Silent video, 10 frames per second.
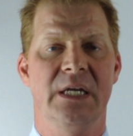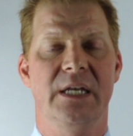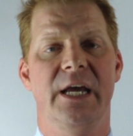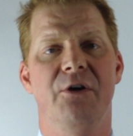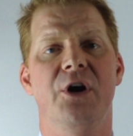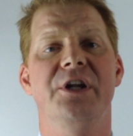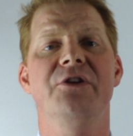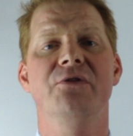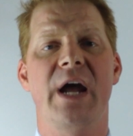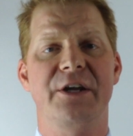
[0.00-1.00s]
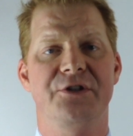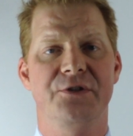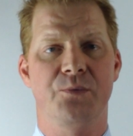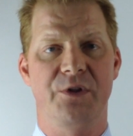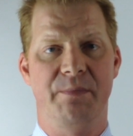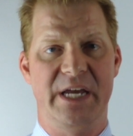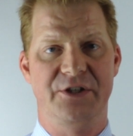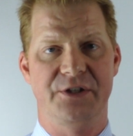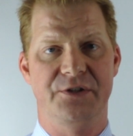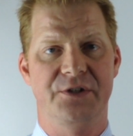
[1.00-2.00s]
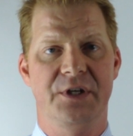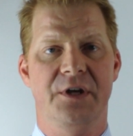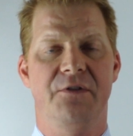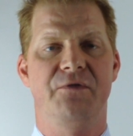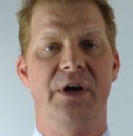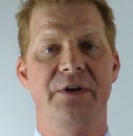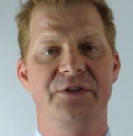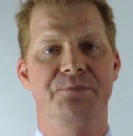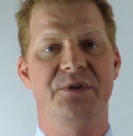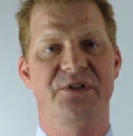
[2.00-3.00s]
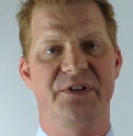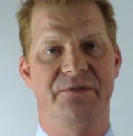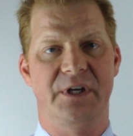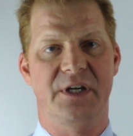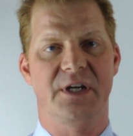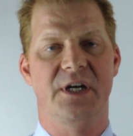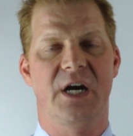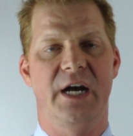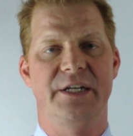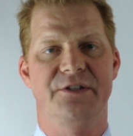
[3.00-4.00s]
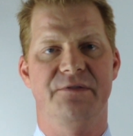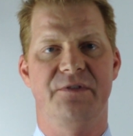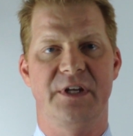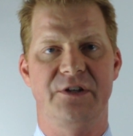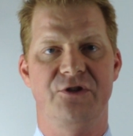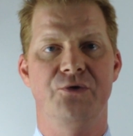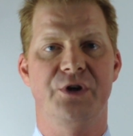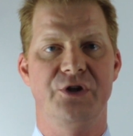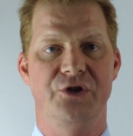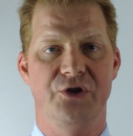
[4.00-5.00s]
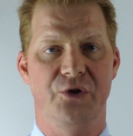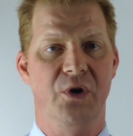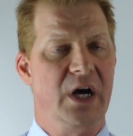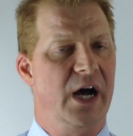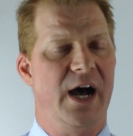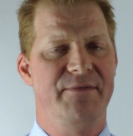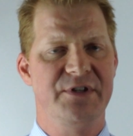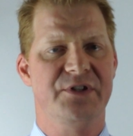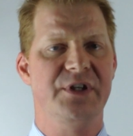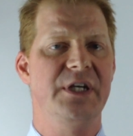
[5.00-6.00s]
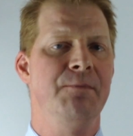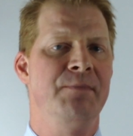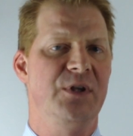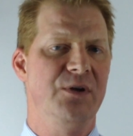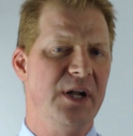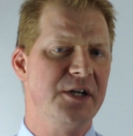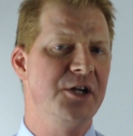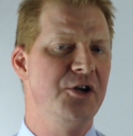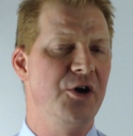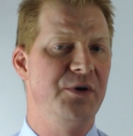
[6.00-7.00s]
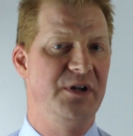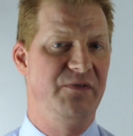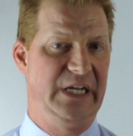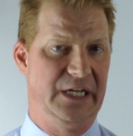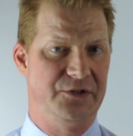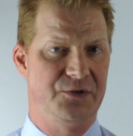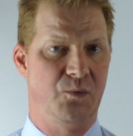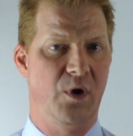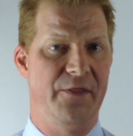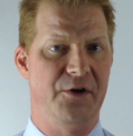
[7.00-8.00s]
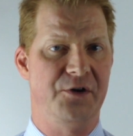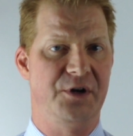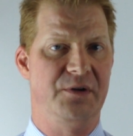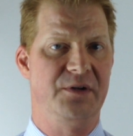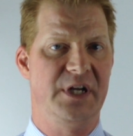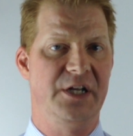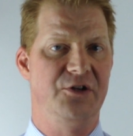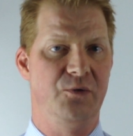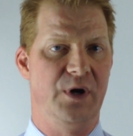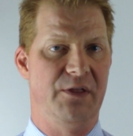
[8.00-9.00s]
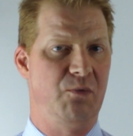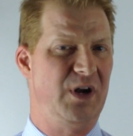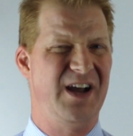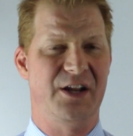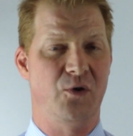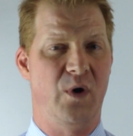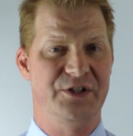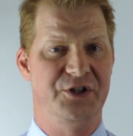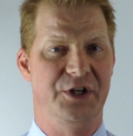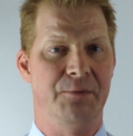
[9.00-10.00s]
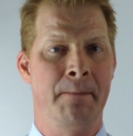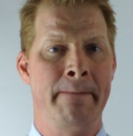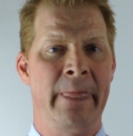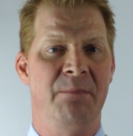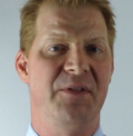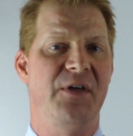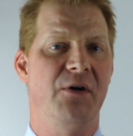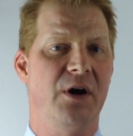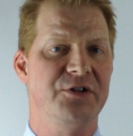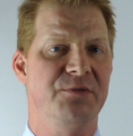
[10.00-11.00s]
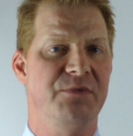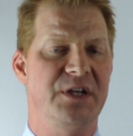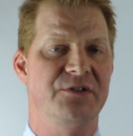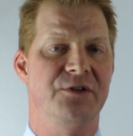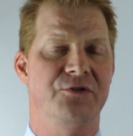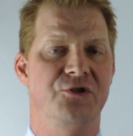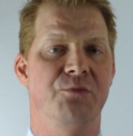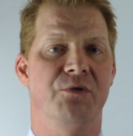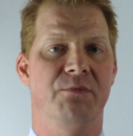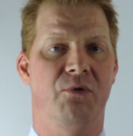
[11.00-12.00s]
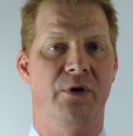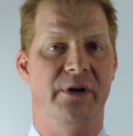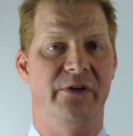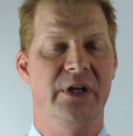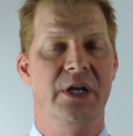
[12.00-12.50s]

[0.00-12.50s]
Now, on interactions with patients, very specific kinds of things you can do. Obviously, you're not going to know in advance what they're going to hit you with, what kind of question, but there are some things that are super important.